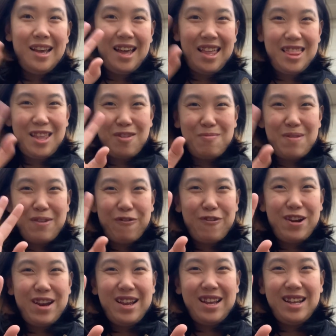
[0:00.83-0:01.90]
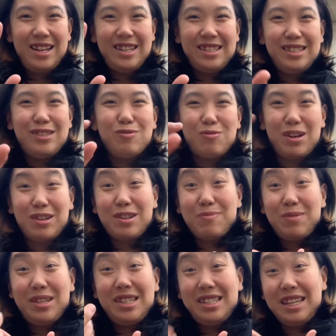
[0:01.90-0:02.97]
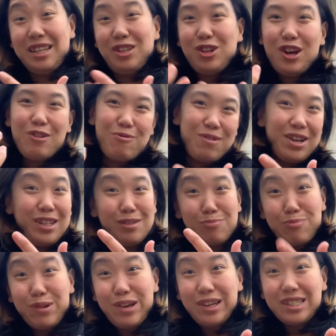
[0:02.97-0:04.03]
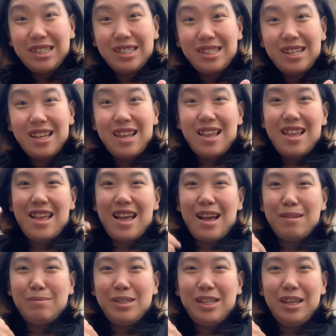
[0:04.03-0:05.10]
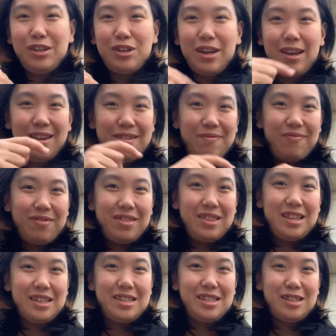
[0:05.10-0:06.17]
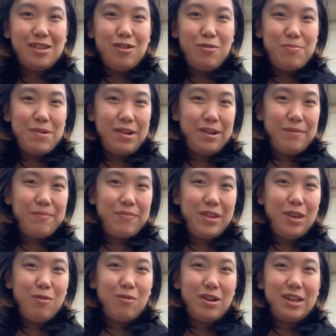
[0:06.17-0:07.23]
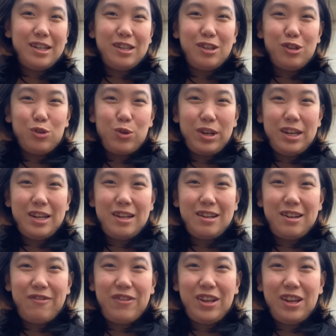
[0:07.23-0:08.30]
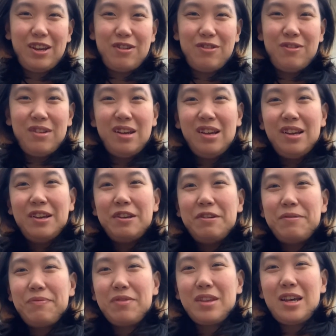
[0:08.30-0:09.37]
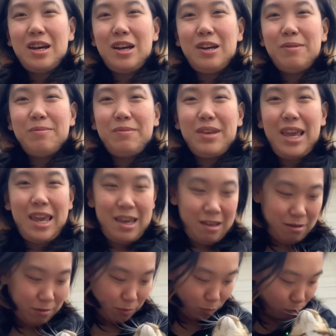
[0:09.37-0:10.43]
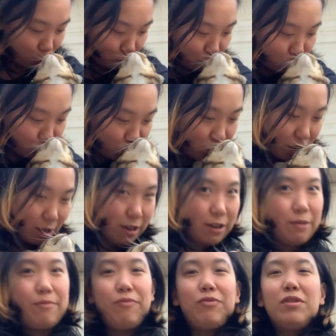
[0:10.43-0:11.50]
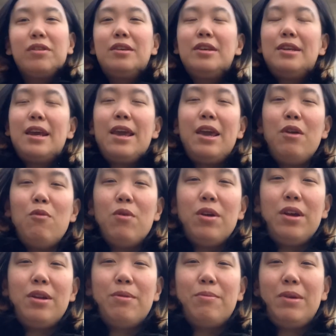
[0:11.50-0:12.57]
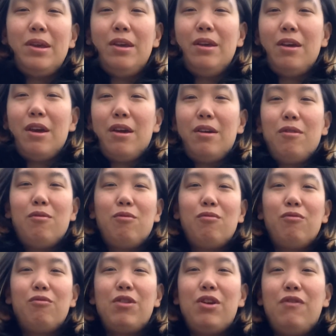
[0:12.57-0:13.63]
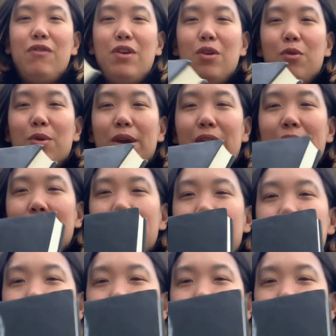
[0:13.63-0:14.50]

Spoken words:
Hello, my friends. Welcome to CJ Reads Books. I'm CJ. This is Lupin. He wanted to join in on a video. And today we're going to be reviewing